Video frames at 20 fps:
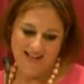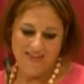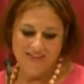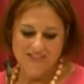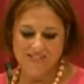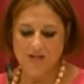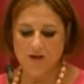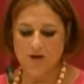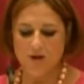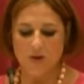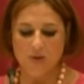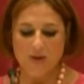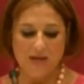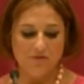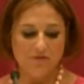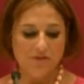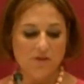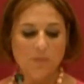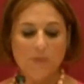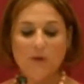So, okay,
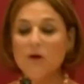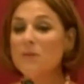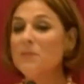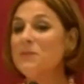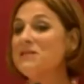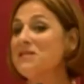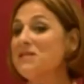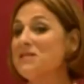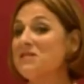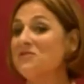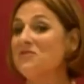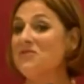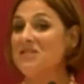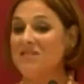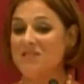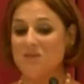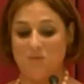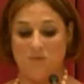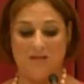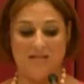for the purposes of this
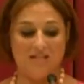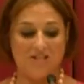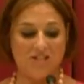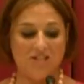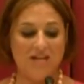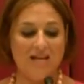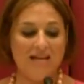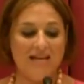speech,